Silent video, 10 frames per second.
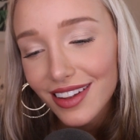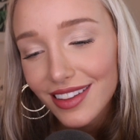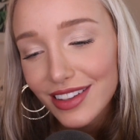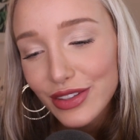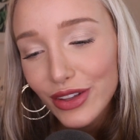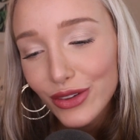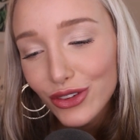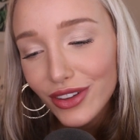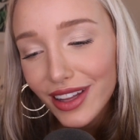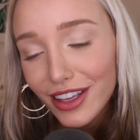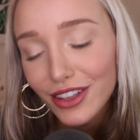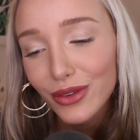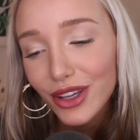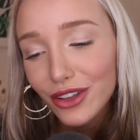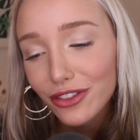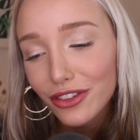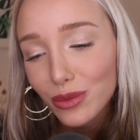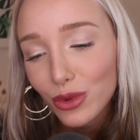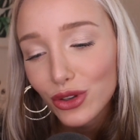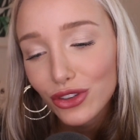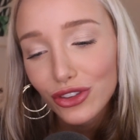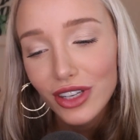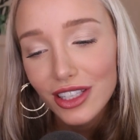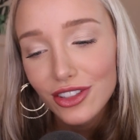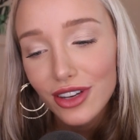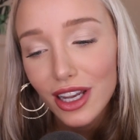This ultralight oil-free moisturizer